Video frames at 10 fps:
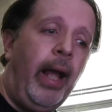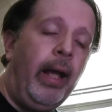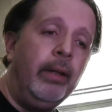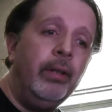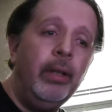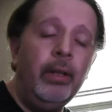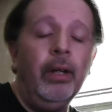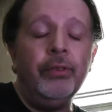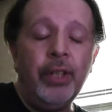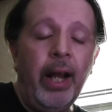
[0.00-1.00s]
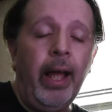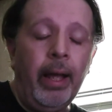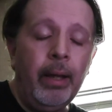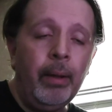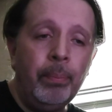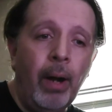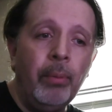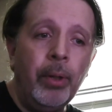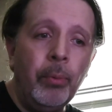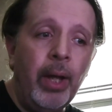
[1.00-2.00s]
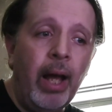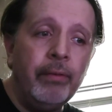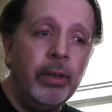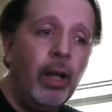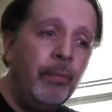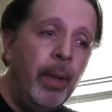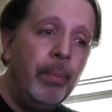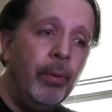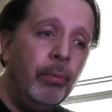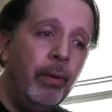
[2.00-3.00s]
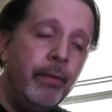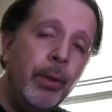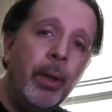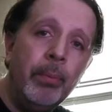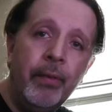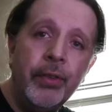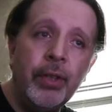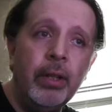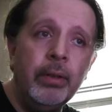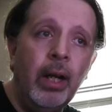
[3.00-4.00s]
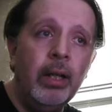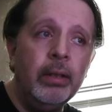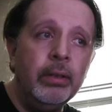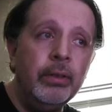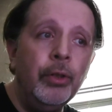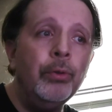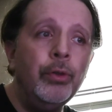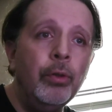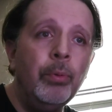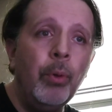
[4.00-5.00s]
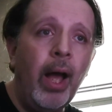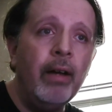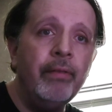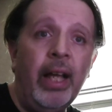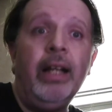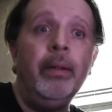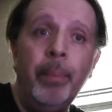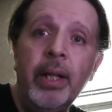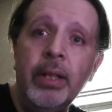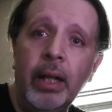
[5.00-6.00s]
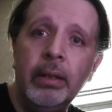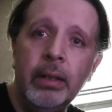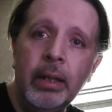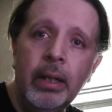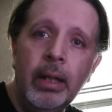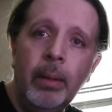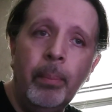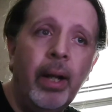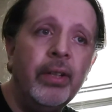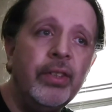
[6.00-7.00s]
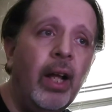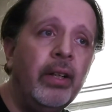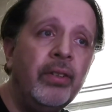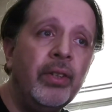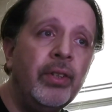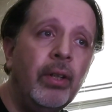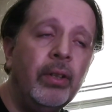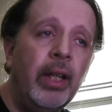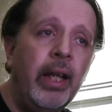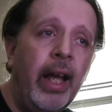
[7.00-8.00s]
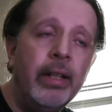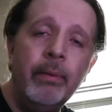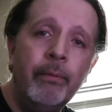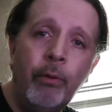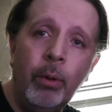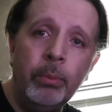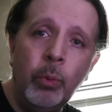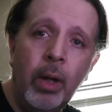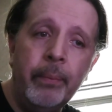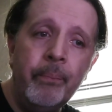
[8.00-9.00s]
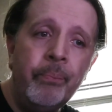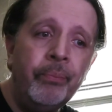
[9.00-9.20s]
And, you know, today, probably we have a lot of people reviewing movies on YouTube who have an opinion, but it's not necessarily an informed one.